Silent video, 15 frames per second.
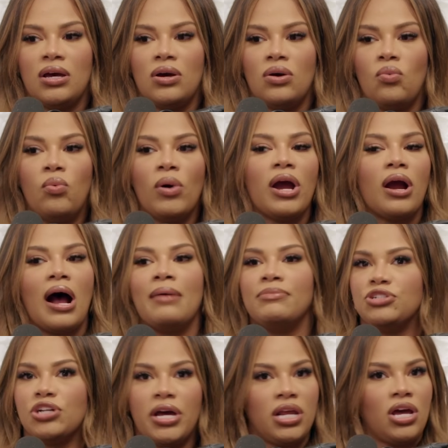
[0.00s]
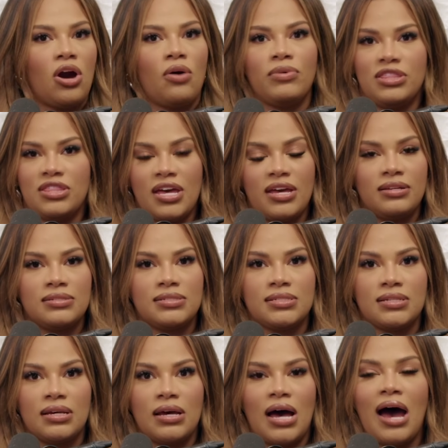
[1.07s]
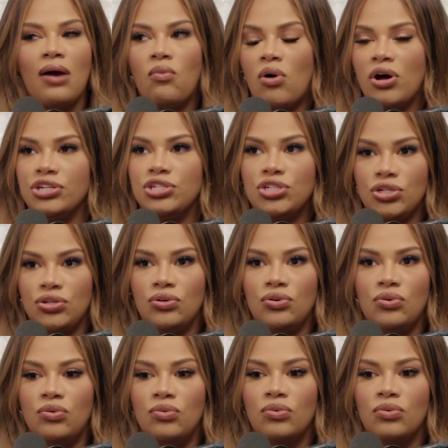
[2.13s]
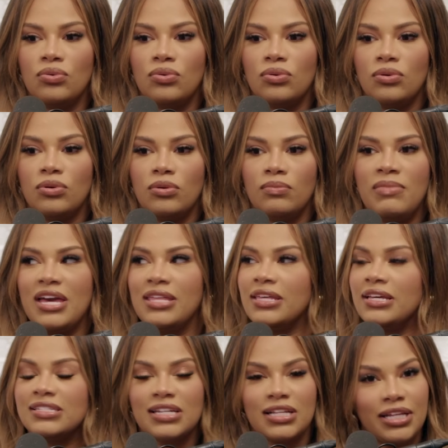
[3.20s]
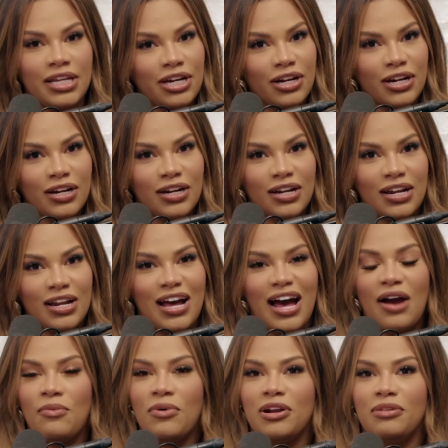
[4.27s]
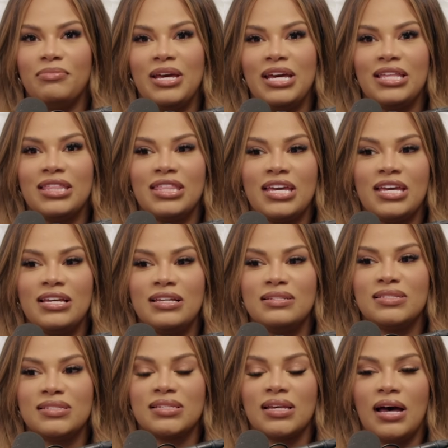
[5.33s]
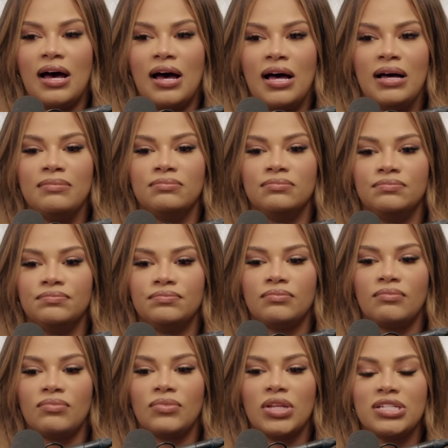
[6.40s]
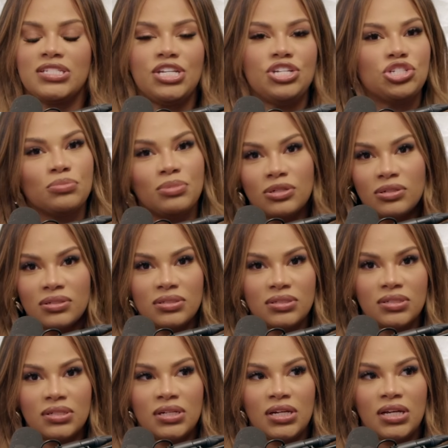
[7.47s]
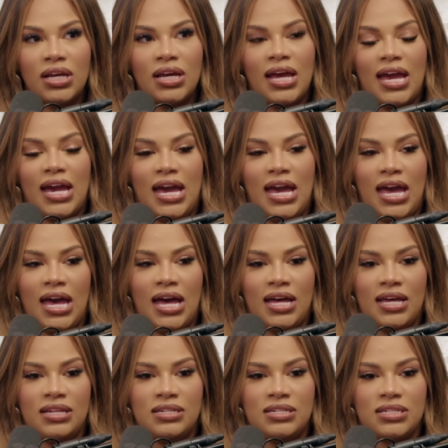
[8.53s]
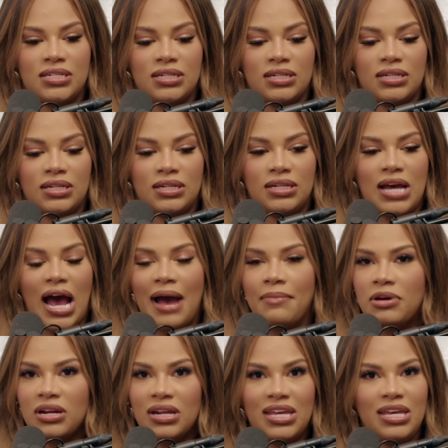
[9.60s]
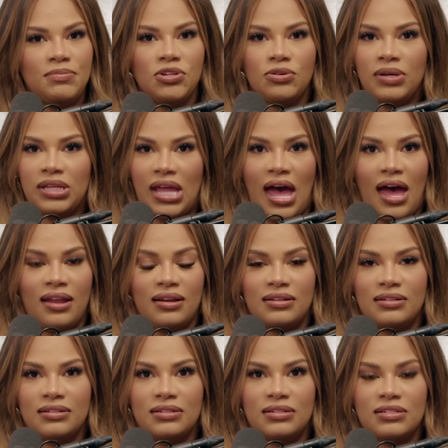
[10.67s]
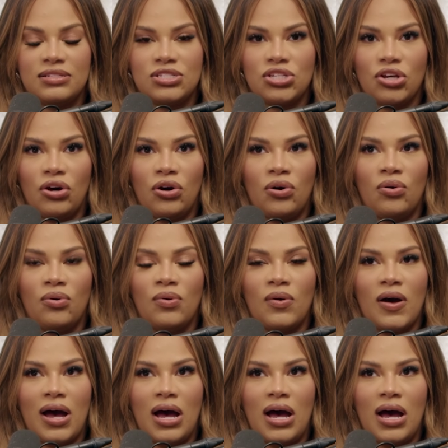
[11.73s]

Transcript: where I'm trying to go with things. I want to make things clear. I want to make things teachable, and I'm going to keep doing that. So,